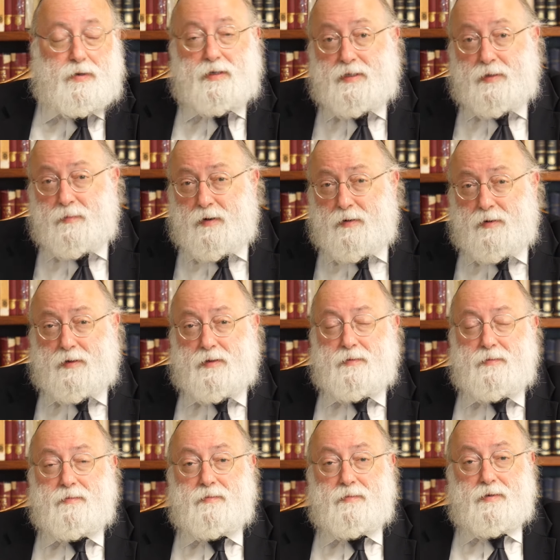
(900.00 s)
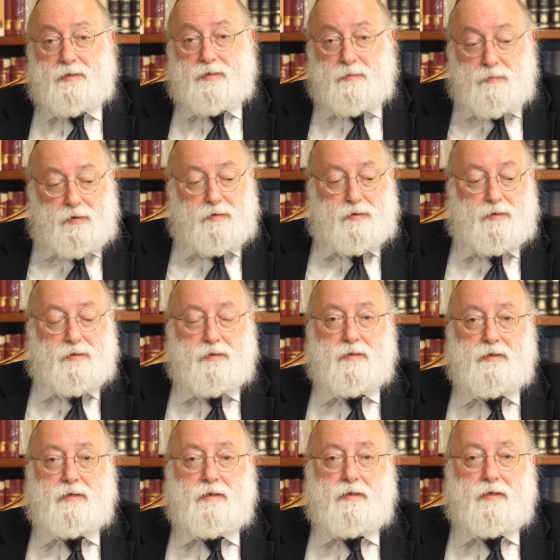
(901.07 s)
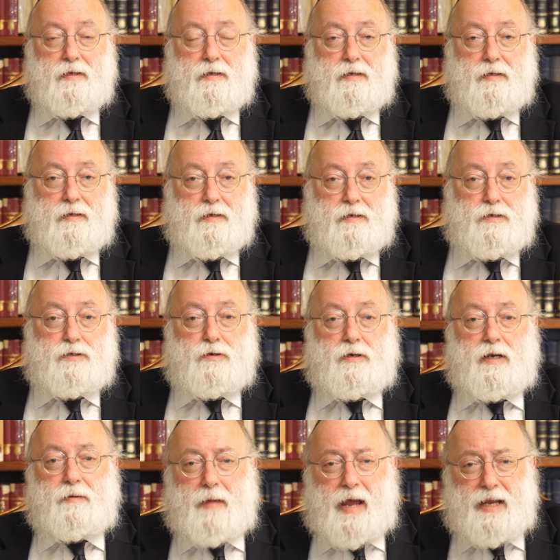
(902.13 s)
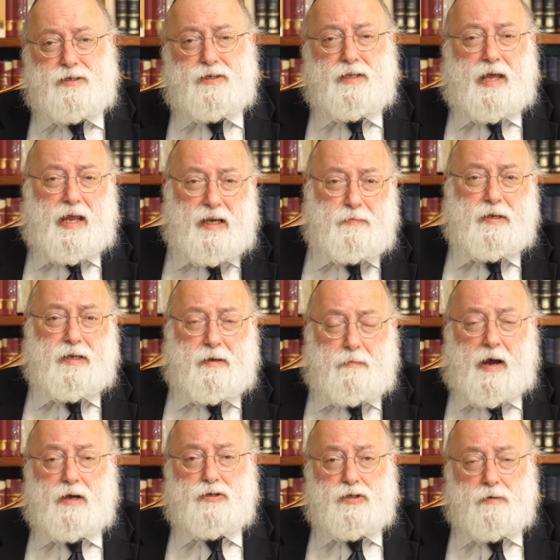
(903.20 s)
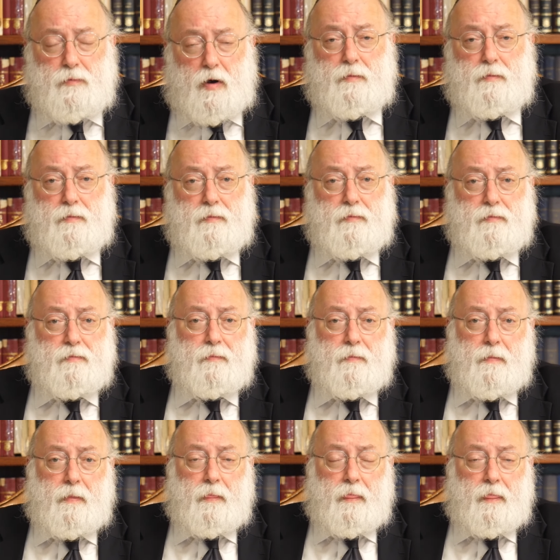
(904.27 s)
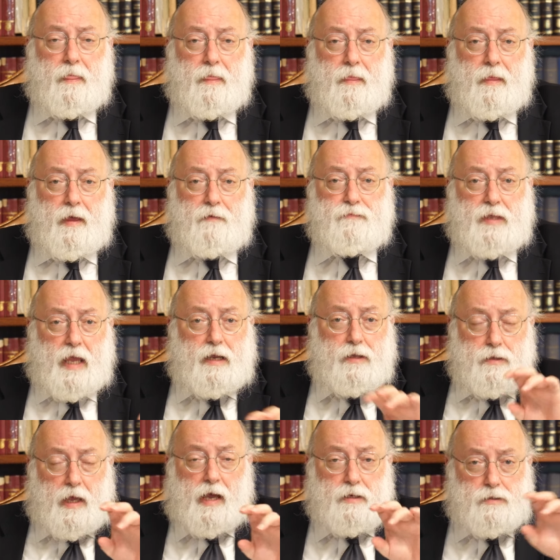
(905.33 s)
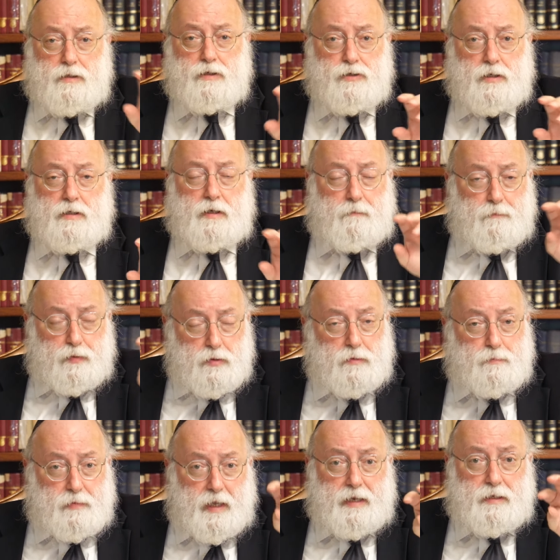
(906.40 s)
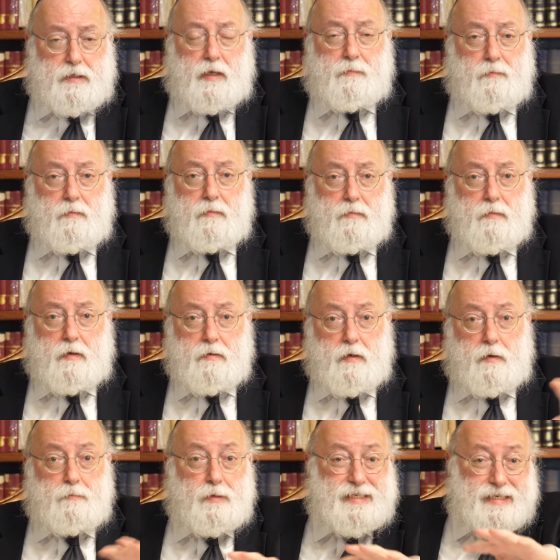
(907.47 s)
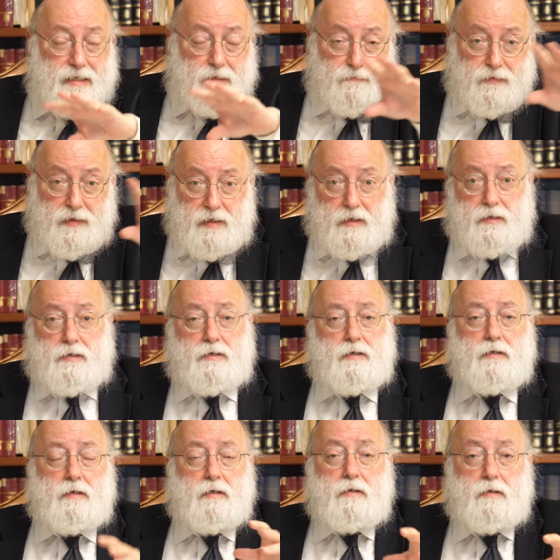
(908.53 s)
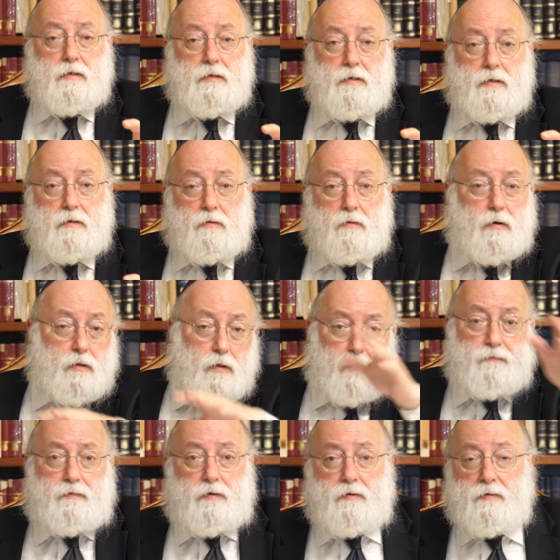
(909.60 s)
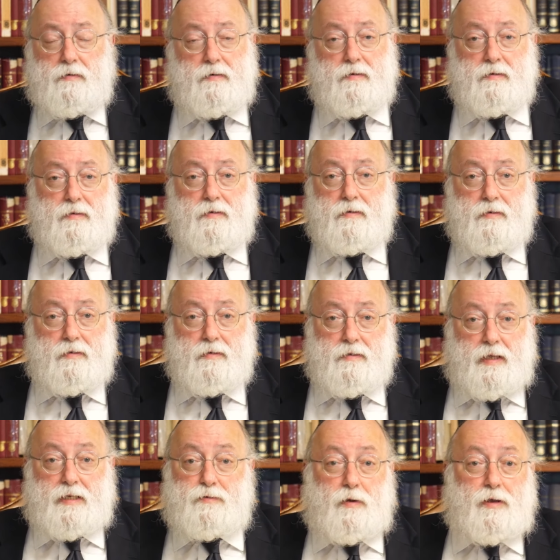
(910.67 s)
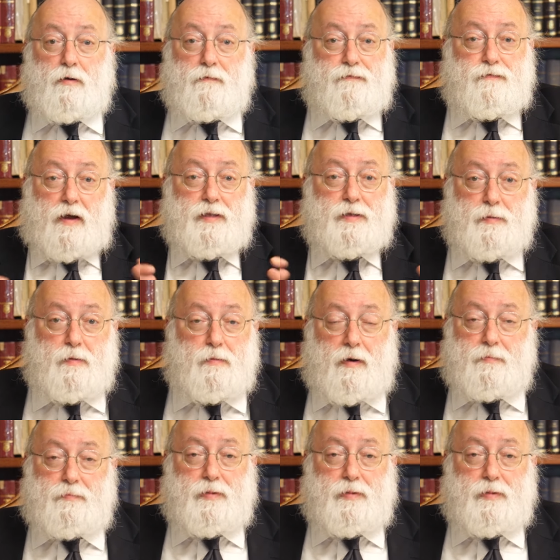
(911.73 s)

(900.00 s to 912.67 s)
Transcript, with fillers: But it's a miracle. It's a miracle. Because you can imagine the enemy Yamach Shemom have taken the hostages and put placed them amidst civilians all over. That's why you don't find them in one